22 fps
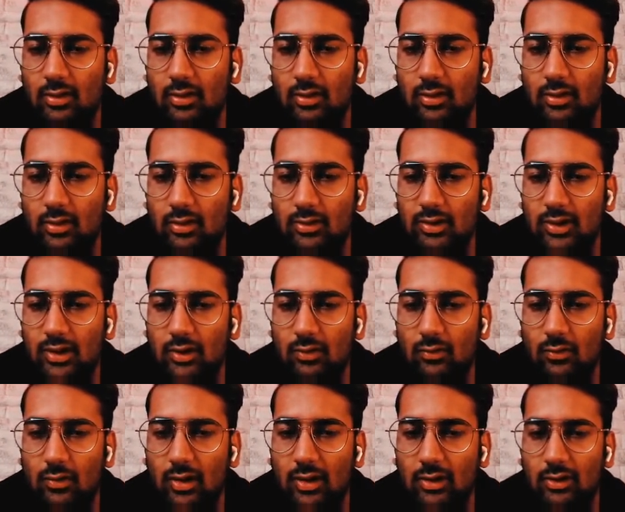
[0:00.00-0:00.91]

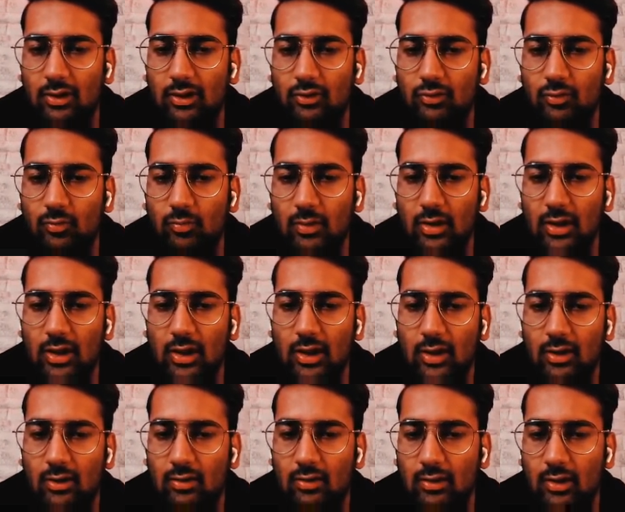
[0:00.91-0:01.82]
0, and this should be
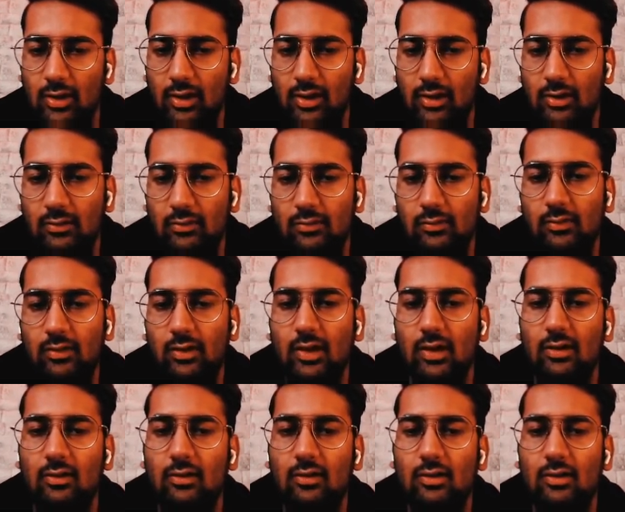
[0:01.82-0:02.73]
8, I guess. Yeah,